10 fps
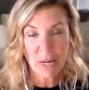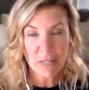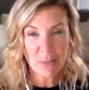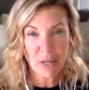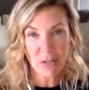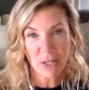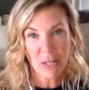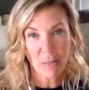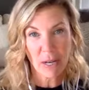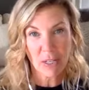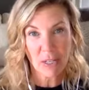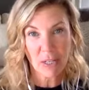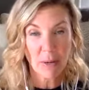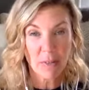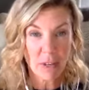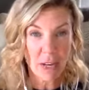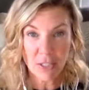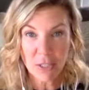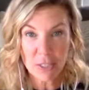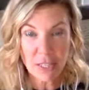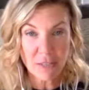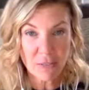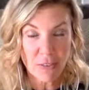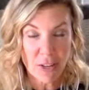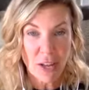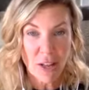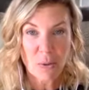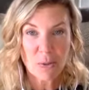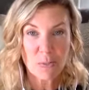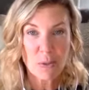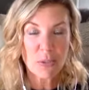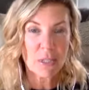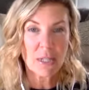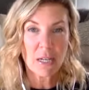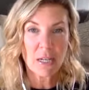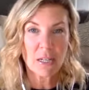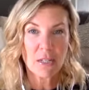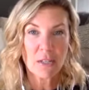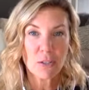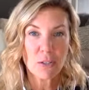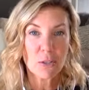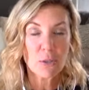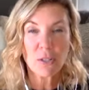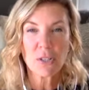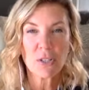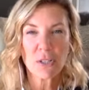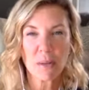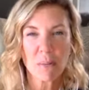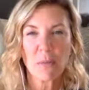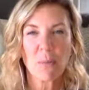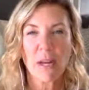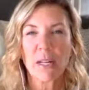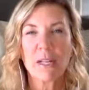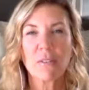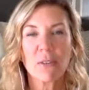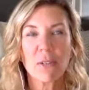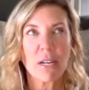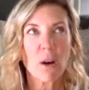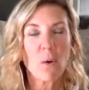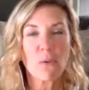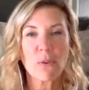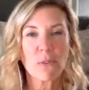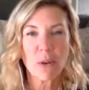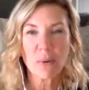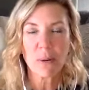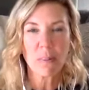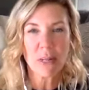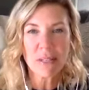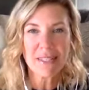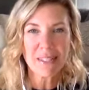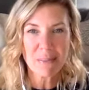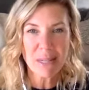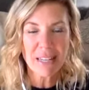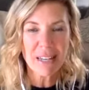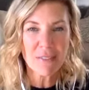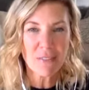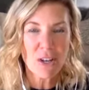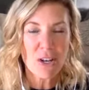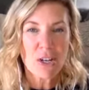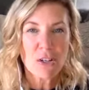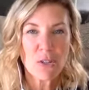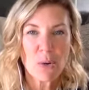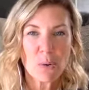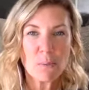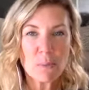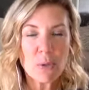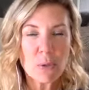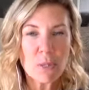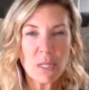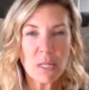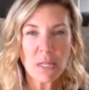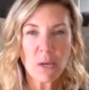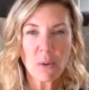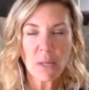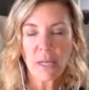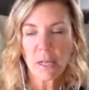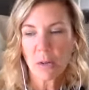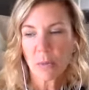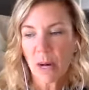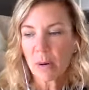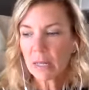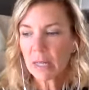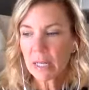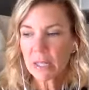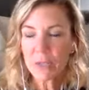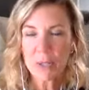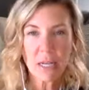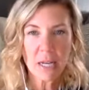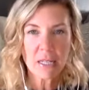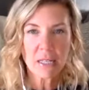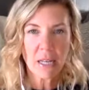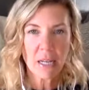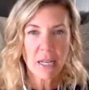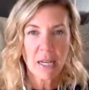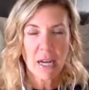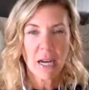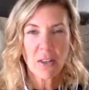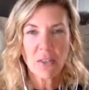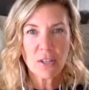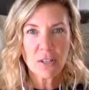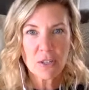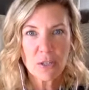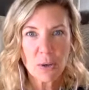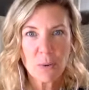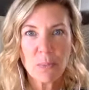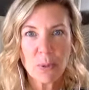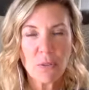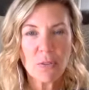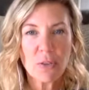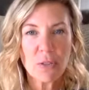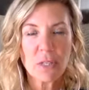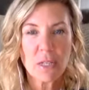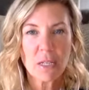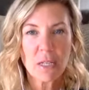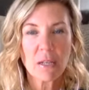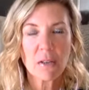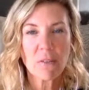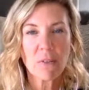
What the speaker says: my energetic maximum in my financial life. There's music that I use to just get me ready for like overflow and abundance in my life. So music or like a grounding exercise, like I think it's so beautiful to